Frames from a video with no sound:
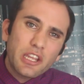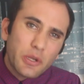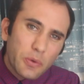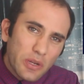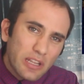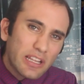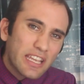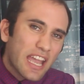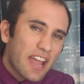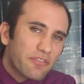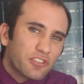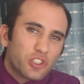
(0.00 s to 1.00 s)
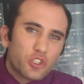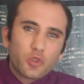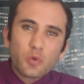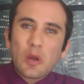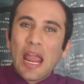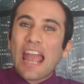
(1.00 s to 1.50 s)
you really have to
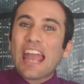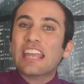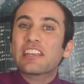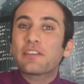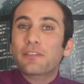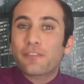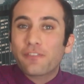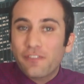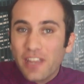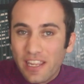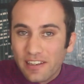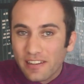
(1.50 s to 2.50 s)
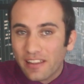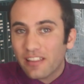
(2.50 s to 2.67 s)
drag your feet